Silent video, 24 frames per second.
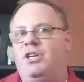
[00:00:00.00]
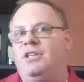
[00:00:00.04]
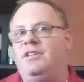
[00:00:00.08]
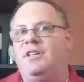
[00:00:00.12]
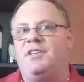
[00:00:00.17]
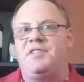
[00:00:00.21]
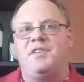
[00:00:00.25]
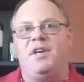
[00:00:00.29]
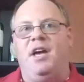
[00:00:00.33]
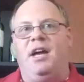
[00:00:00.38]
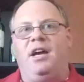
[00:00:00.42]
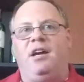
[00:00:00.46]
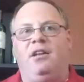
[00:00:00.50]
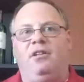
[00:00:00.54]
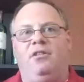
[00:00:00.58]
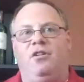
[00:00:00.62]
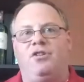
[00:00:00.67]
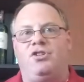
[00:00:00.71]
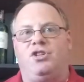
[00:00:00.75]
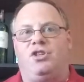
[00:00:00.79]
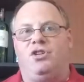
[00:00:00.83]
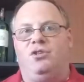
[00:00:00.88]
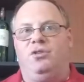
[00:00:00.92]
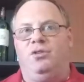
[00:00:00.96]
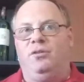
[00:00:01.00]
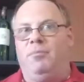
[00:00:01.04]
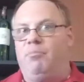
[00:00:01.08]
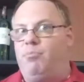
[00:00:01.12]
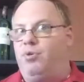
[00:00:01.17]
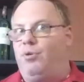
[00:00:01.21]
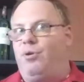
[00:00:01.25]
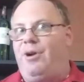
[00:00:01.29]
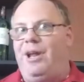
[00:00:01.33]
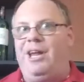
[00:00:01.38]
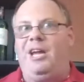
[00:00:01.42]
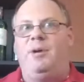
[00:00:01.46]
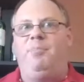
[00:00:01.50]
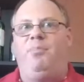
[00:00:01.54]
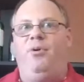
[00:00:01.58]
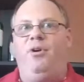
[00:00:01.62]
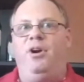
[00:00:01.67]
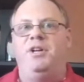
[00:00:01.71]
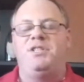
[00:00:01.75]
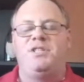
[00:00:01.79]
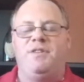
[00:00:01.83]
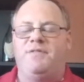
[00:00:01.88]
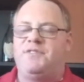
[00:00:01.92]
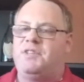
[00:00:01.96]
the psychological break
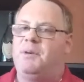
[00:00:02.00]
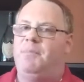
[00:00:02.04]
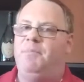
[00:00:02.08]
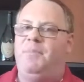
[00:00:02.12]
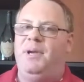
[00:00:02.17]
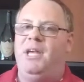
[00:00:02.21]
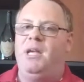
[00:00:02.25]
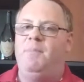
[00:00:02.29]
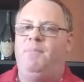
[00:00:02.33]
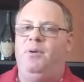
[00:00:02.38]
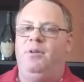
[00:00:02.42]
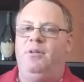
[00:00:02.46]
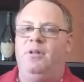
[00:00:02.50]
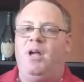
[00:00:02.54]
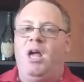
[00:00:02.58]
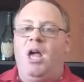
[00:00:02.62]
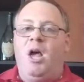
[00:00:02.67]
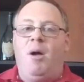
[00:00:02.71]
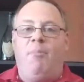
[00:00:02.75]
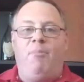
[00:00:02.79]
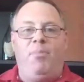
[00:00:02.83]
point of some people,